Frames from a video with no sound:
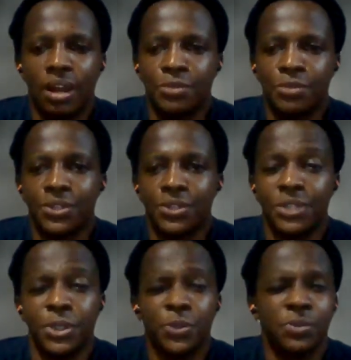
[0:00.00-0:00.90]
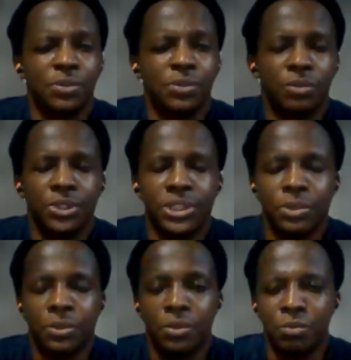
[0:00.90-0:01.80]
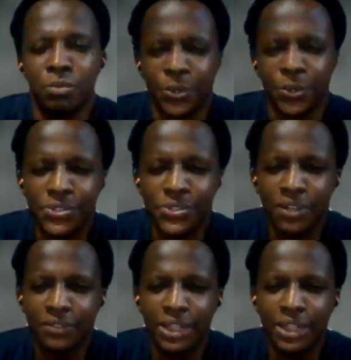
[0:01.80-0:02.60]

sort of deal with the rules of the